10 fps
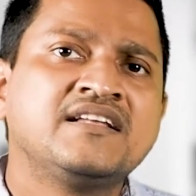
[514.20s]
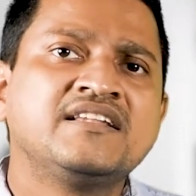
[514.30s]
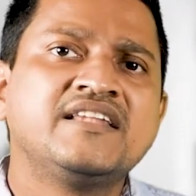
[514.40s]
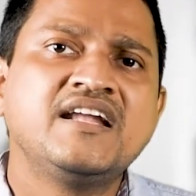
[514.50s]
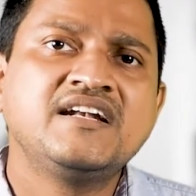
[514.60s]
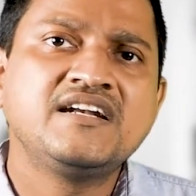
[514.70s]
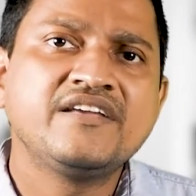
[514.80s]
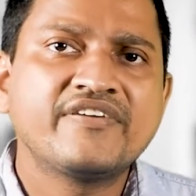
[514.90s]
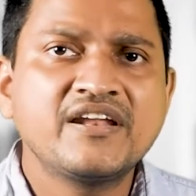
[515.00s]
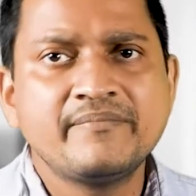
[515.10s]
Then
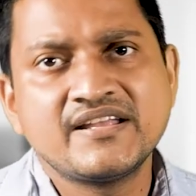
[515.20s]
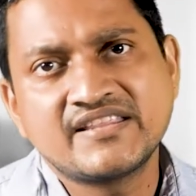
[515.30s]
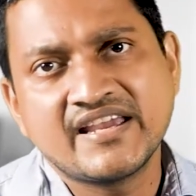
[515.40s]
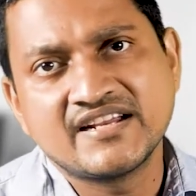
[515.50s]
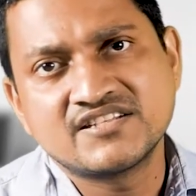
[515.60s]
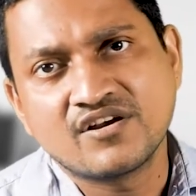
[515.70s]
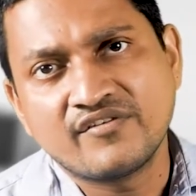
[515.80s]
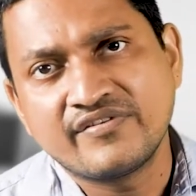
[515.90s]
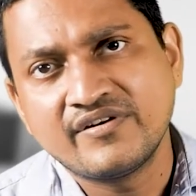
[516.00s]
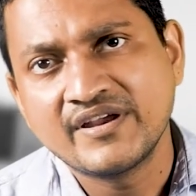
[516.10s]
different methods
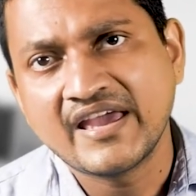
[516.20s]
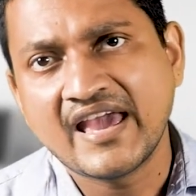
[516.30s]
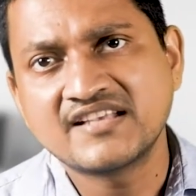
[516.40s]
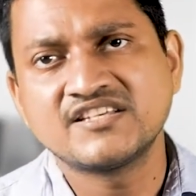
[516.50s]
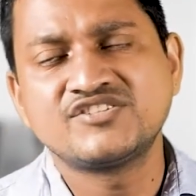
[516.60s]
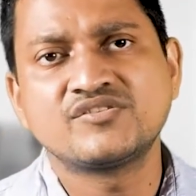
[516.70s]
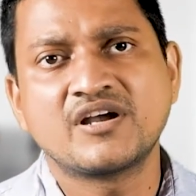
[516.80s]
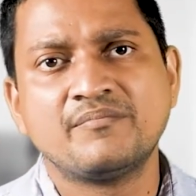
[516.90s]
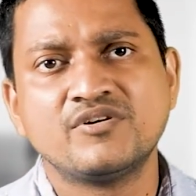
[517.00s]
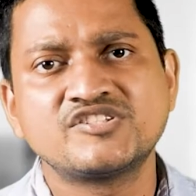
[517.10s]
of ex situ
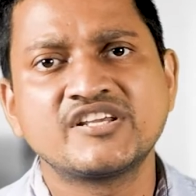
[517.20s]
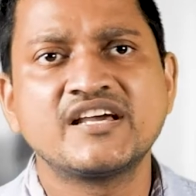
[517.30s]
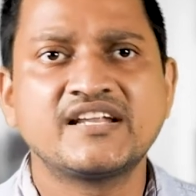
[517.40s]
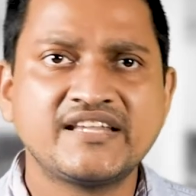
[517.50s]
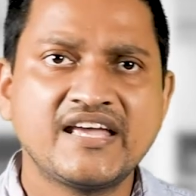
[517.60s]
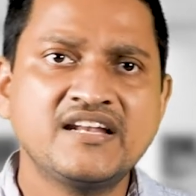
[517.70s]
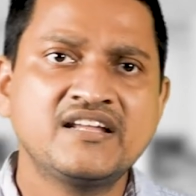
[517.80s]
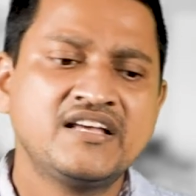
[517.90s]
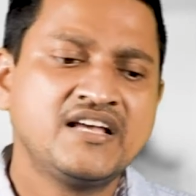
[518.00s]
composting are there,